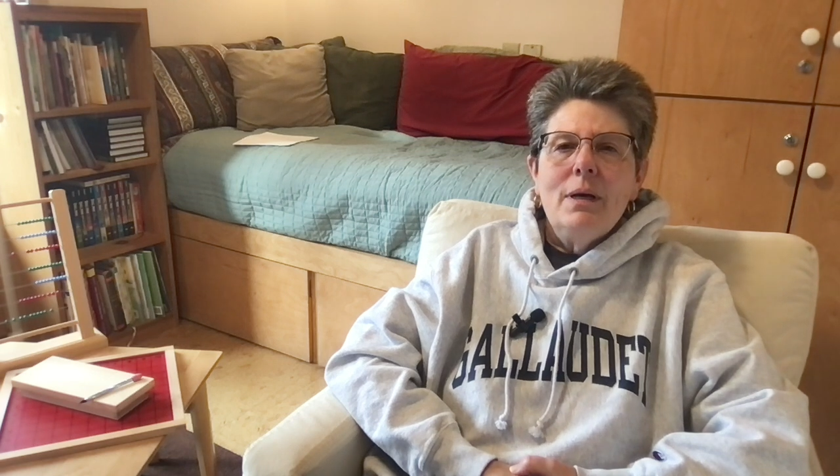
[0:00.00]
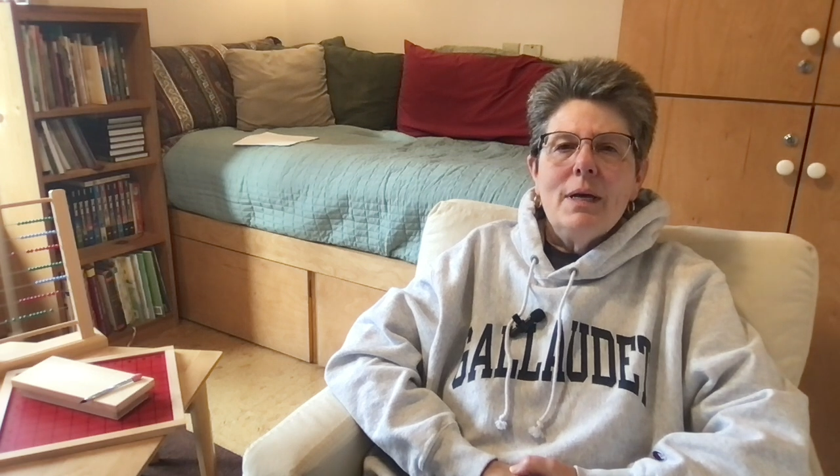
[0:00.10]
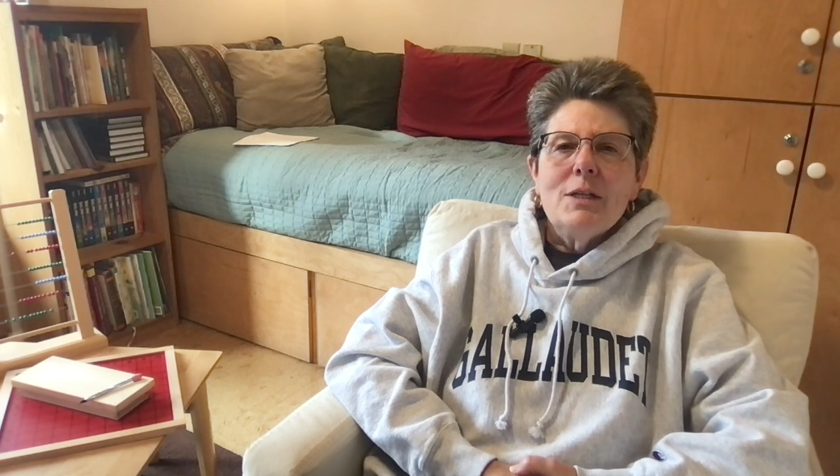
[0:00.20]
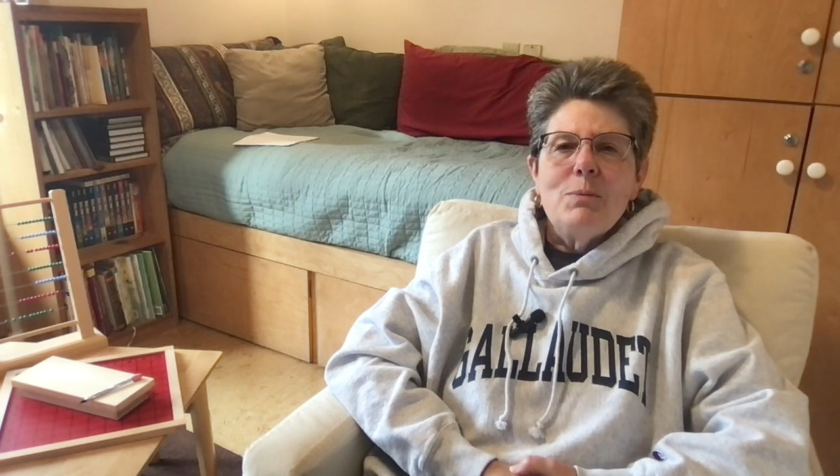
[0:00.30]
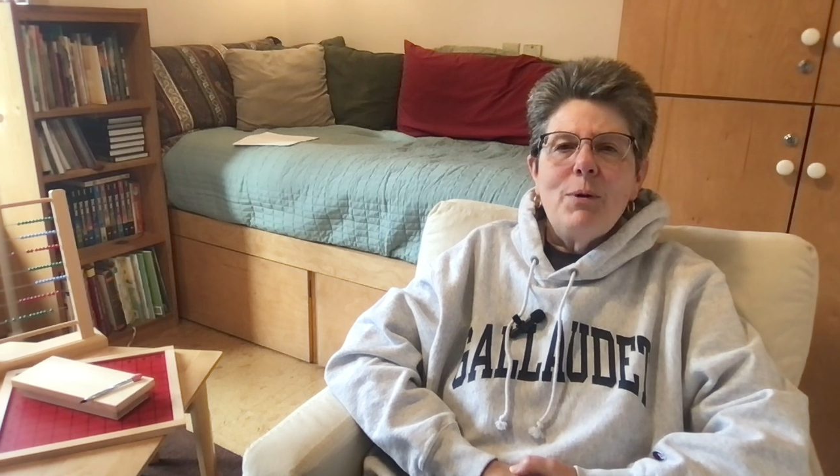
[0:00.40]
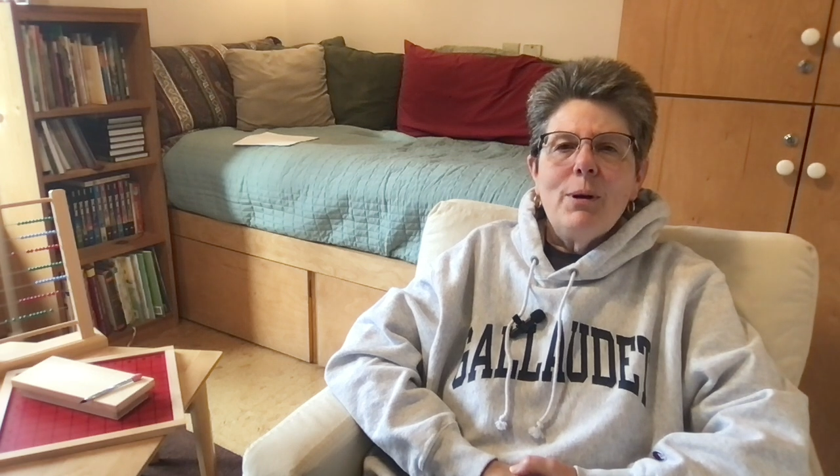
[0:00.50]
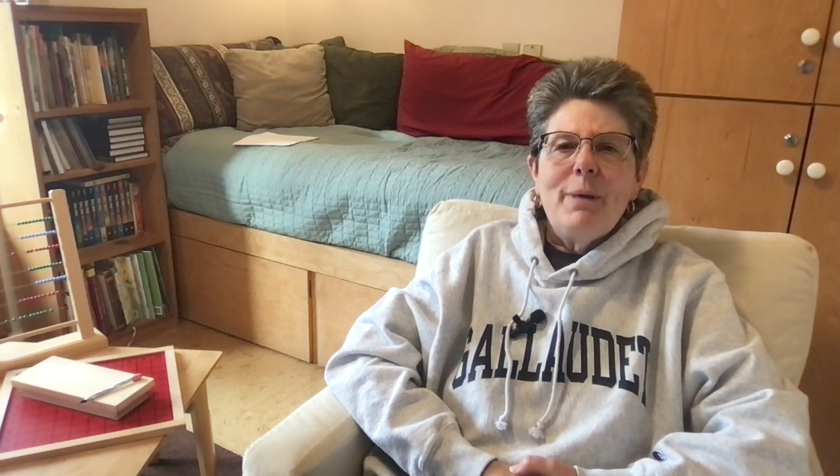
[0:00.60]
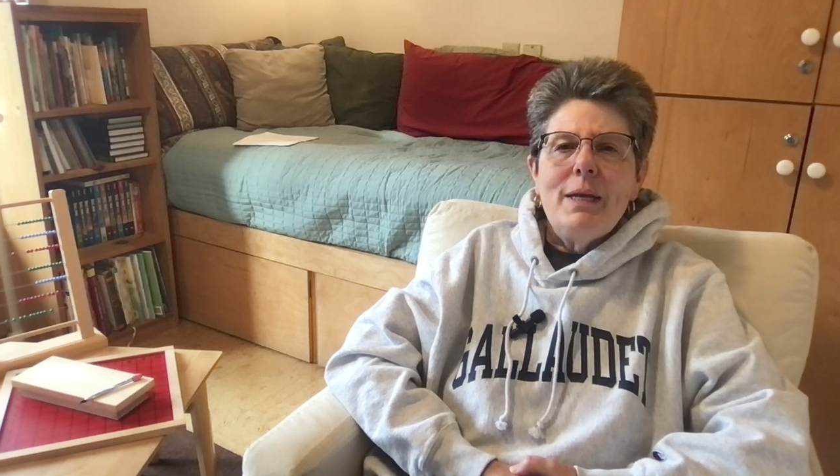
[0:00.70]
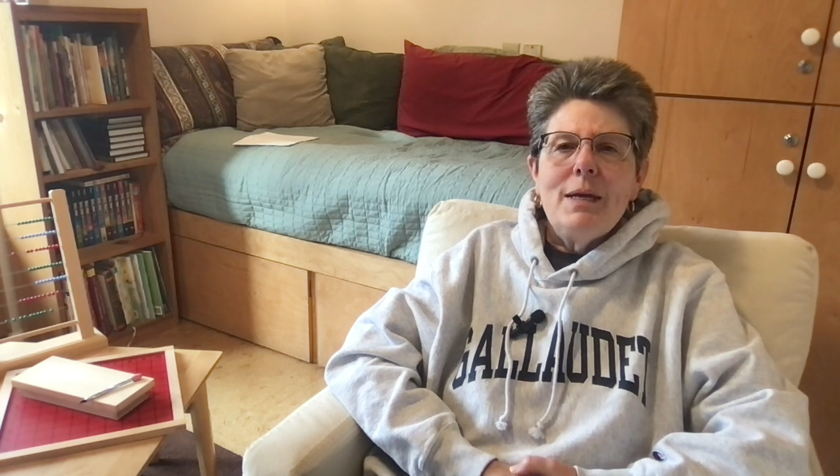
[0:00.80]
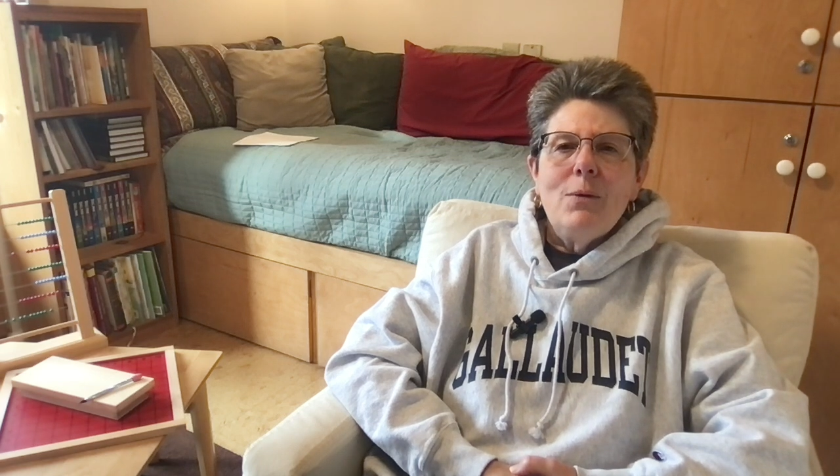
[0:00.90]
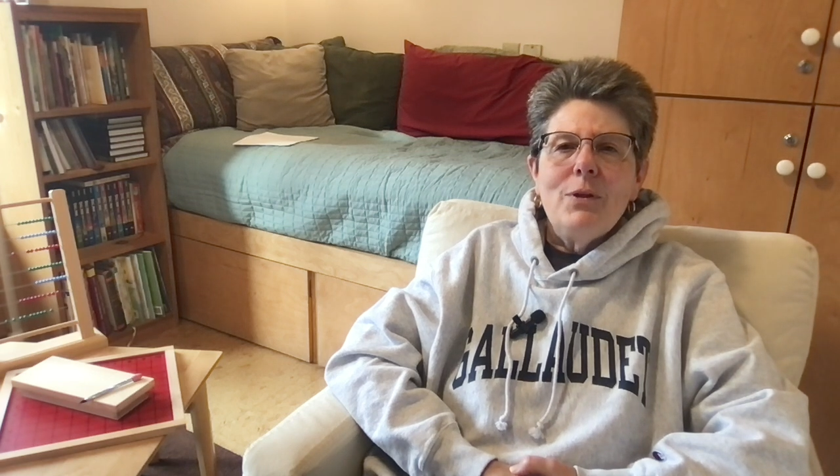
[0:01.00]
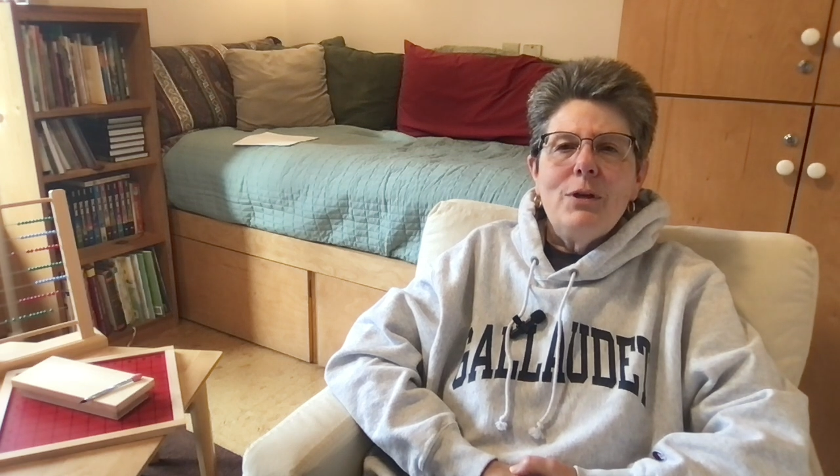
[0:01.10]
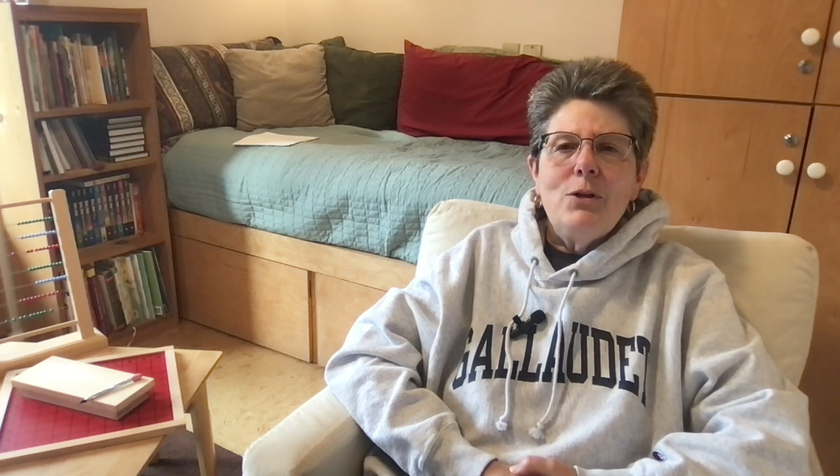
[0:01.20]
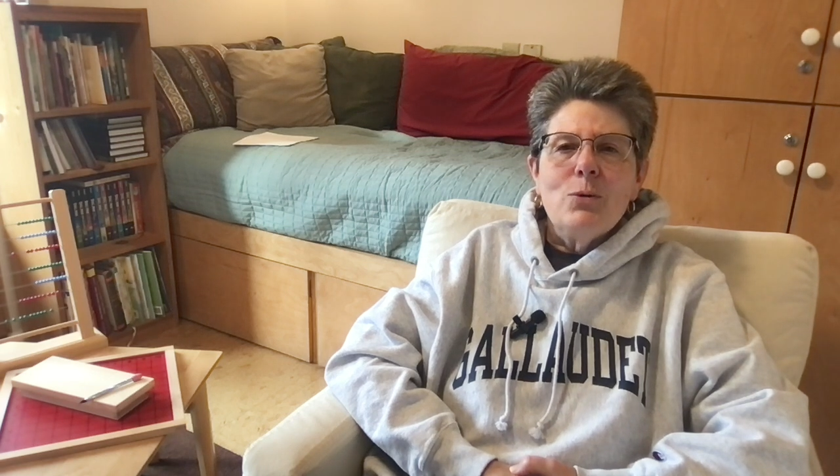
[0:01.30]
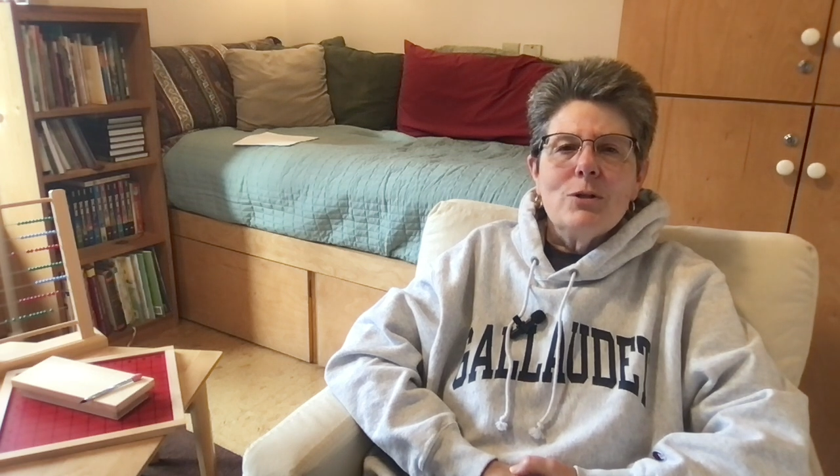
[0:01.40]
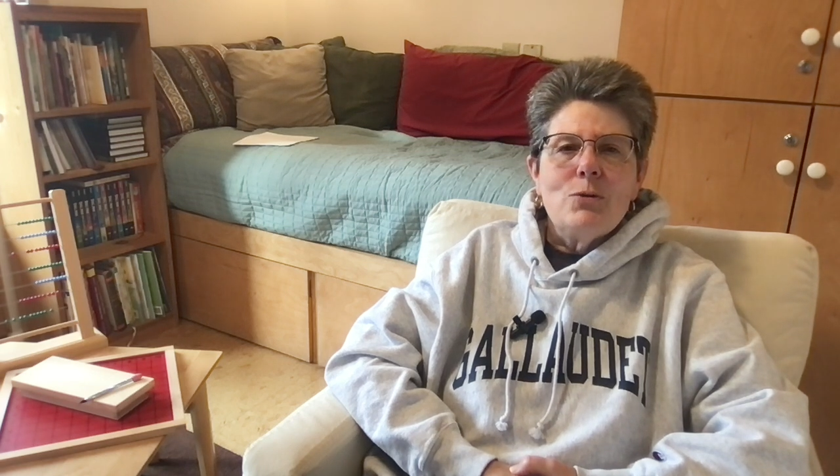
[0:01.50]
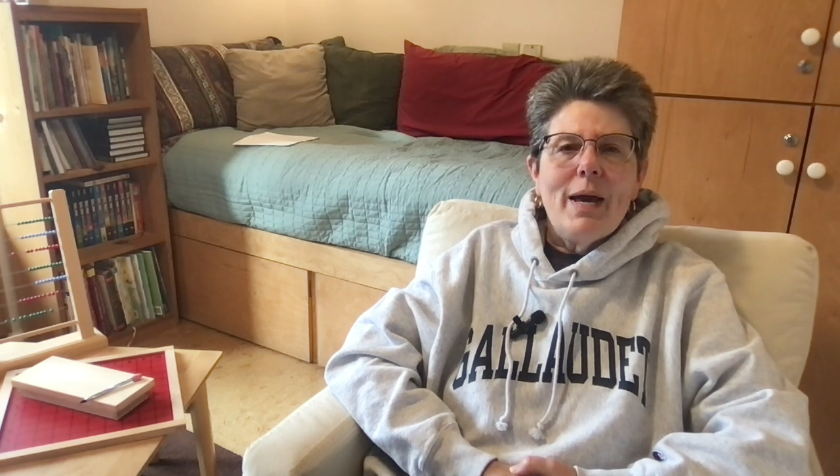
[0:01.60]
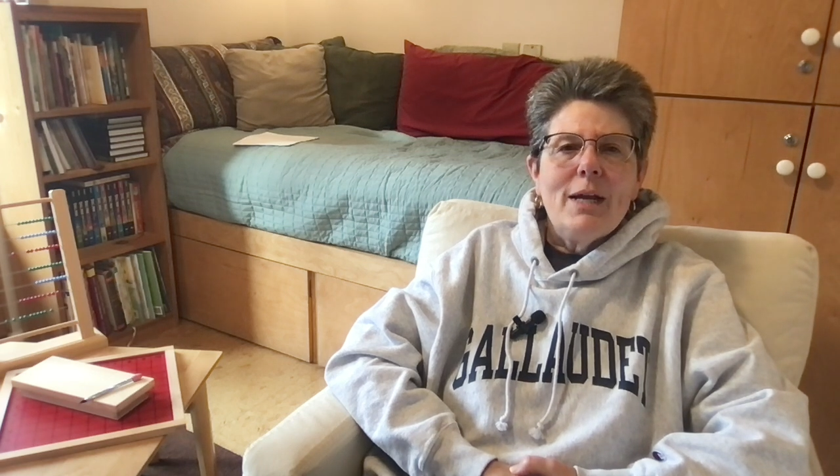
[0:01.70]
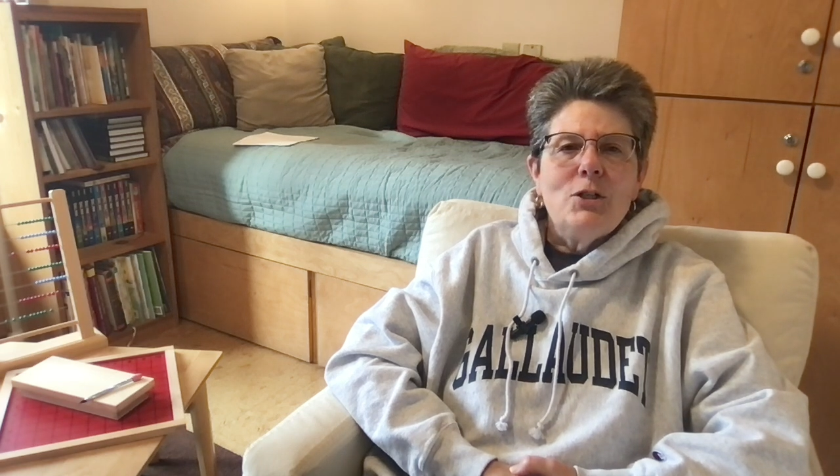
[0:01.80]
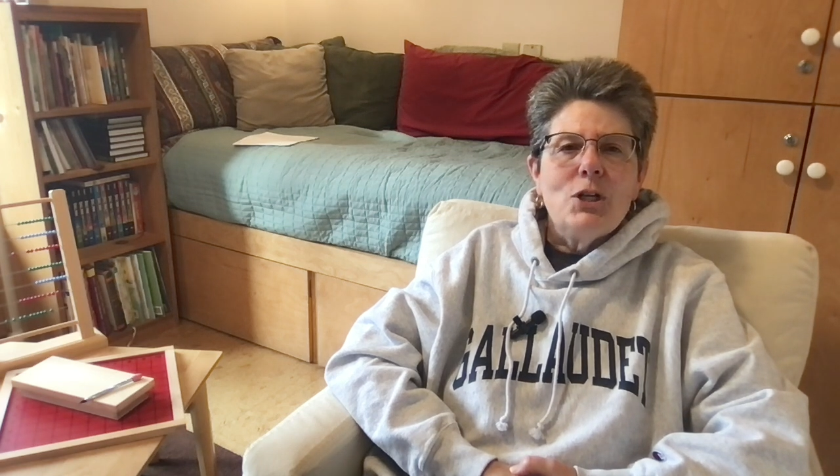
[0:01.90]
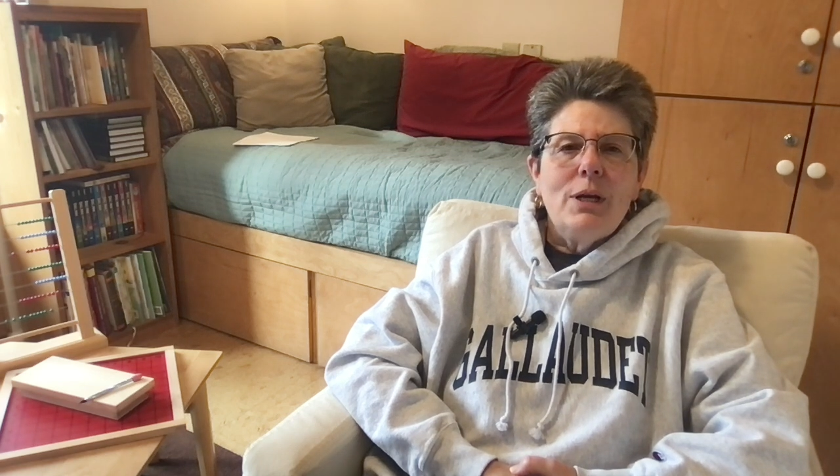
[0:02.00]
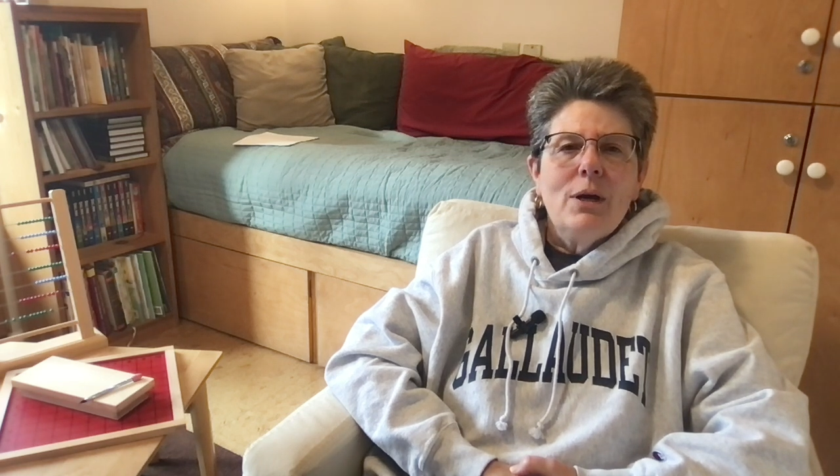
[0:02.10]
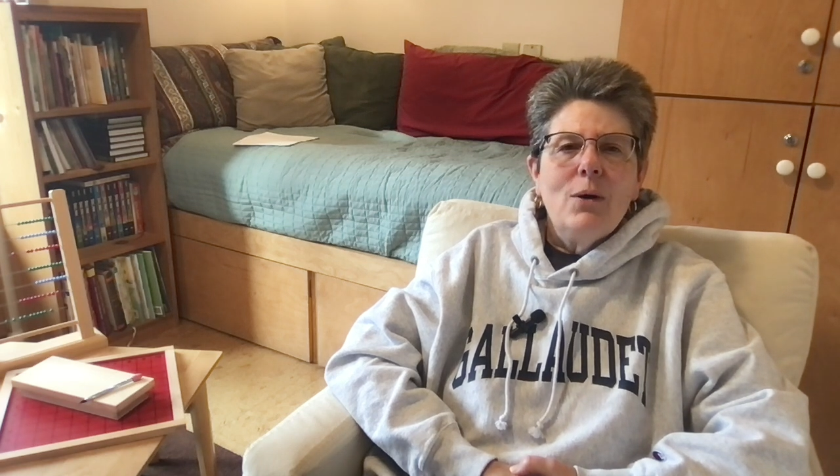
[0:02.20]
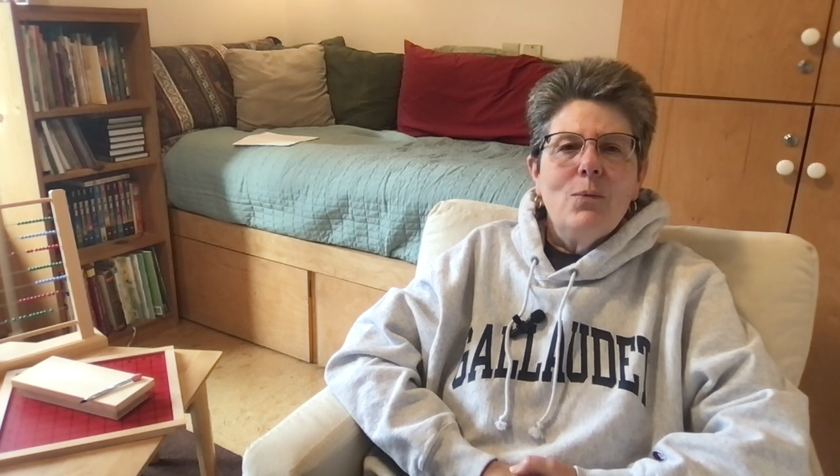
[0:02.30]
Experimenting within your strategy